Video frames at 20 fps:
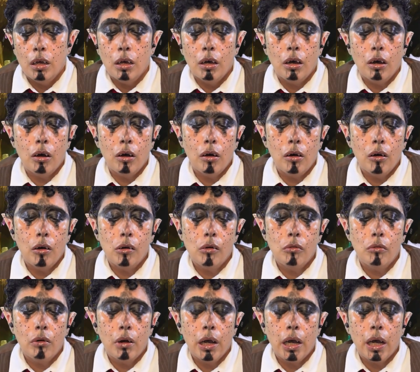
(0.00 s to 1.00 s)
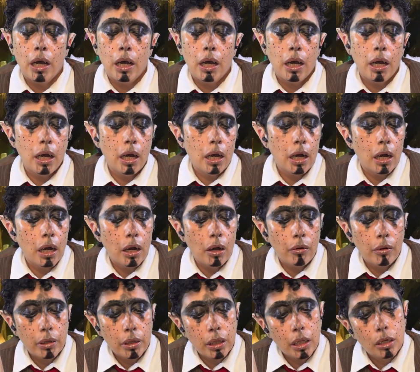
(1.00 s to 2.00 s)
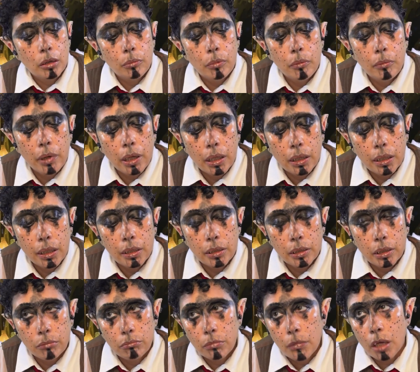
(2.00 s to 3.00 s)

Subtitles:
Oh wow. I gotta put my glasses on.